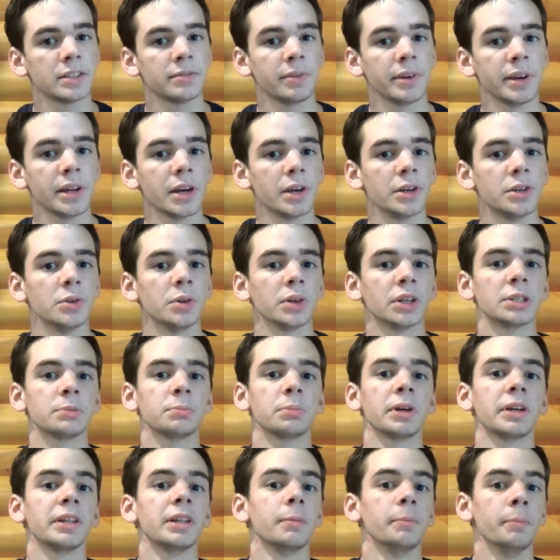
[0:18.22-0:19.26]
this video to
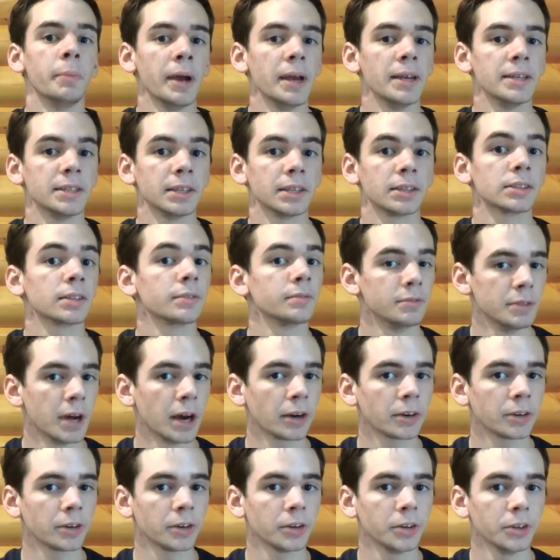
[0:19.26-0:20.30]
explain the basics of
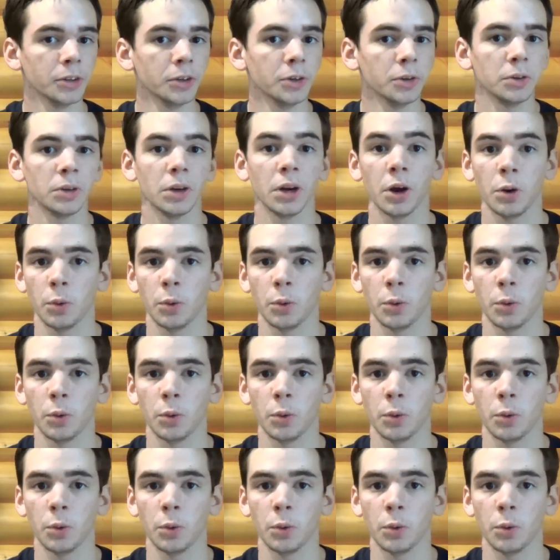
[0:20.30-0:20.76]
Doctor Who,